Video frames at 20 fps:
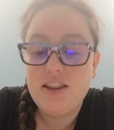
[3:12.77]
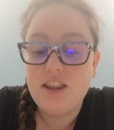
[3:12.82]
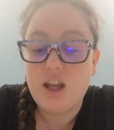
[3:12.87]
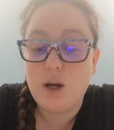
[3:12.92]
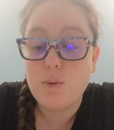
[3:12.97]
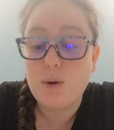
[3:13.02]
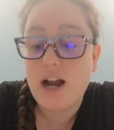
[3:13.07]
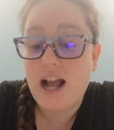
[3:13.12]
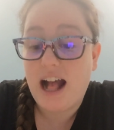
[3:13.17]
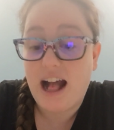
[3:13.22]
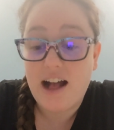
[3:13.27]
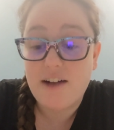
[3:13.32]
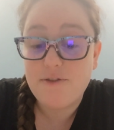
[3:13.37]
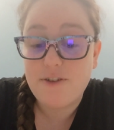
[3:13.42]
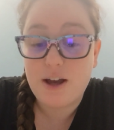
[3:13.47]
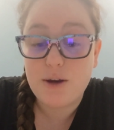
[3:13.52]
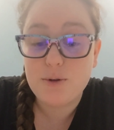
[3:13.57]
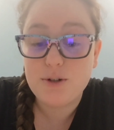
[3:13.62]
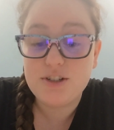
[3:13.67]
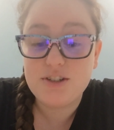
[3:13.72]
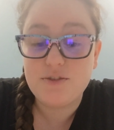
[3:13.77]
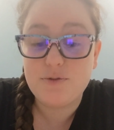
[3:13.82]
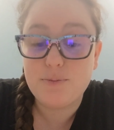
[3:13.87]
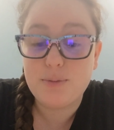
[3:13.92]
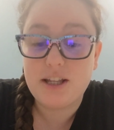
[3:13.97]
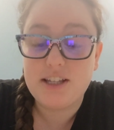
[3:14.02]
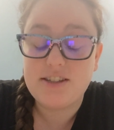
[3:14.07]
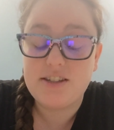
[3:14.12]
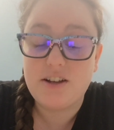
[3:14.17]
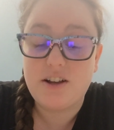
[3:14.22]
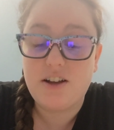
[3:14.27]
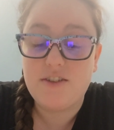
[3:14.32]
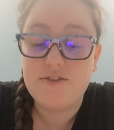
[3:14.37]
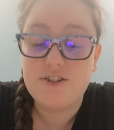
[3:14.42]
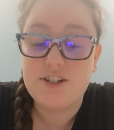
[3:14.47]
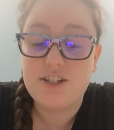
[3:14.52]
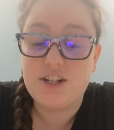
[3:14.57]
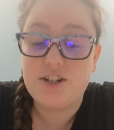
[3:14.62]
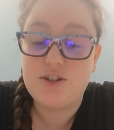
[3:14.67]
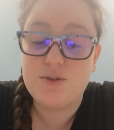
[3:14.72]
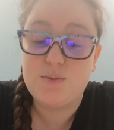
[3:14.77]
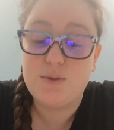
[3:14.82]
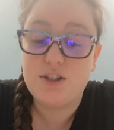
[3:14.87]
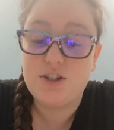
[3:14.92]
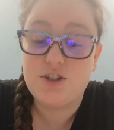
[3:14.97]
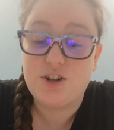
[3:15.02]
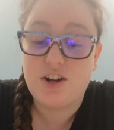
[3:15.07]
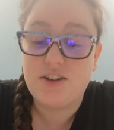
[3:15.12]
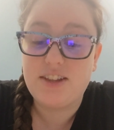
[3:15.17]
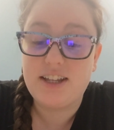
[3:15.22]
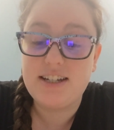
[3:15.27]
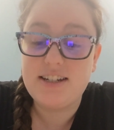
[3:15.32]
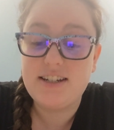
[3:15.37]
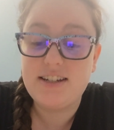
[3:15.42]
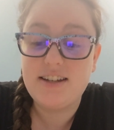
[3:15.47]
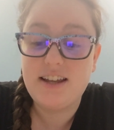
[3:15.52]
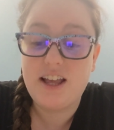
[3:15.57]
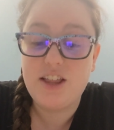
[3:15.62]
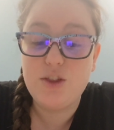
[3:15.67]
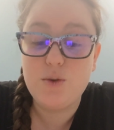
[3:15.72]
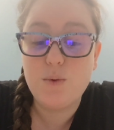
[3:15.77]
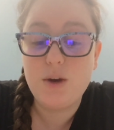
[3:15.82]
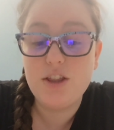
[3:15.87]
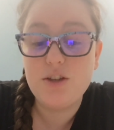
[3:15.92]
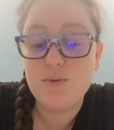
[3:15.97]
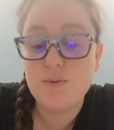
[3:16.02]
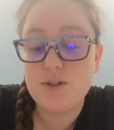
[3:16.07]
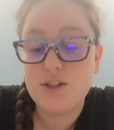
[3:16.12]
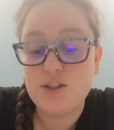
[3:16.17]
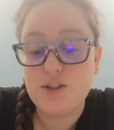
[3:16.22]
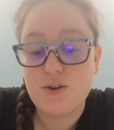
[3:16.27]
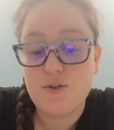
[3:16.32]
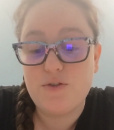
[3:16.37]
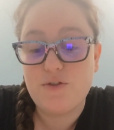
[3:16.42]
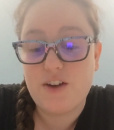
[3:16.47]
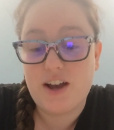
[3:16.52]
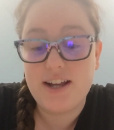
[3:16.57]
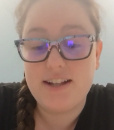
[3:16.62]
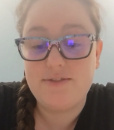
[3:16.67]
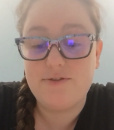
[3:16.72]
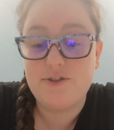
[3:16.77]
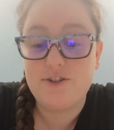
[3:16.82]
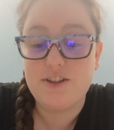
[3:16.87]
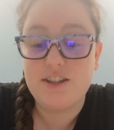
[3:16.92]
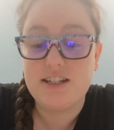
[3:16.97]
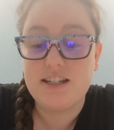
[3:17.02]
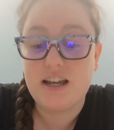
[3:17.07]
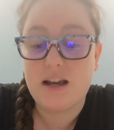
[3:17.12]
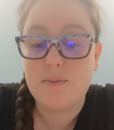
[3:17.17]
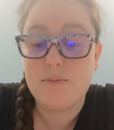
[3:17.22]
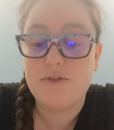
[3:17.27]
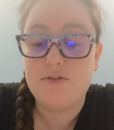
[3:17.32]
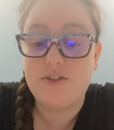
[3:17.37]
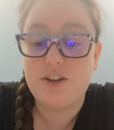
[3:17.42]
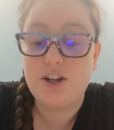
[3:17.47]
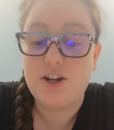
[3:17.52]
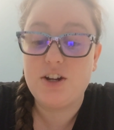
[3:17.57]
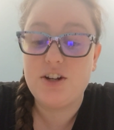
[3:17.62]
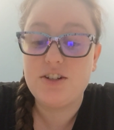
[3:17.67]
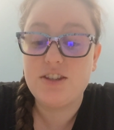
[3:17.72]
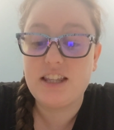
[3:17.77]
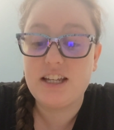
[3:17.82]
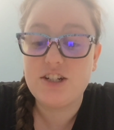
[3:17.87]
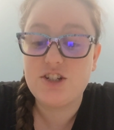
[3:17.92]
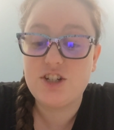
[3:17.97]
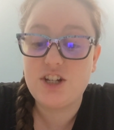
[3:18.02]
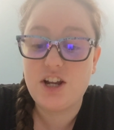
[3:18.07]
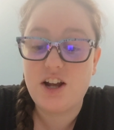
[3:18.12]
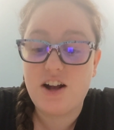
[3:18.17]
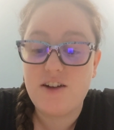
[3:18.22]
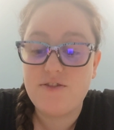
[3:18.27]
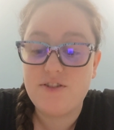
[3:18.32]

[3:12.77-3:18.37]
There were half hours of pleasant conversation with Charlotte, and the weather was so fine for the time of year that she